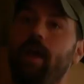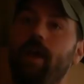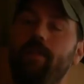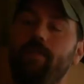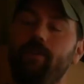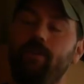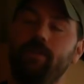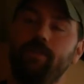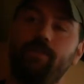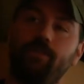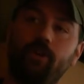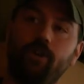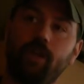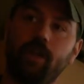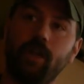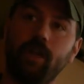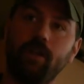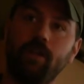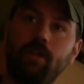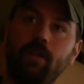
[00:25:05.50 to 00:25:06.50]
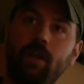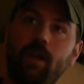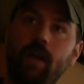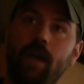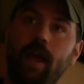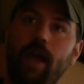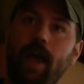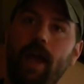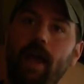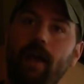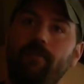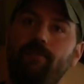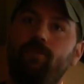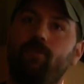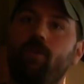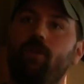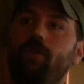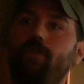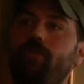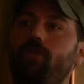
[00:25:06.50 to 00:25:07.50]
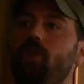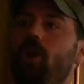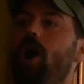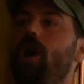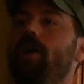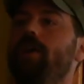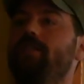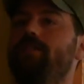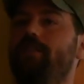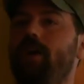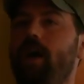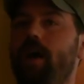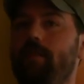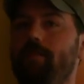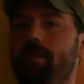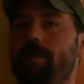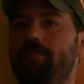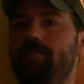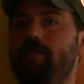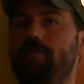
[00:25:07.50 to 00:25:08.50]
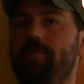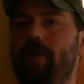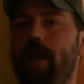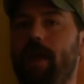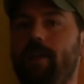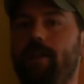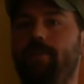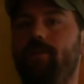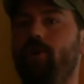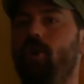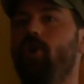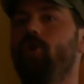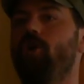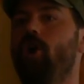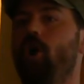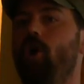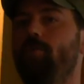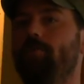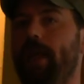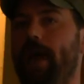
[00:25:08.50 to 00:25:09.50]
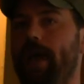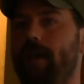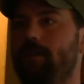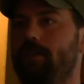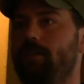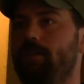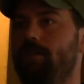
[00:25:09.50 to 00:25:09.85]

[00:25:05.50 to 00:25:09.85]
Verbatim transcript: and they're in Turkey. And for the longest time, they've demanded their own homeland,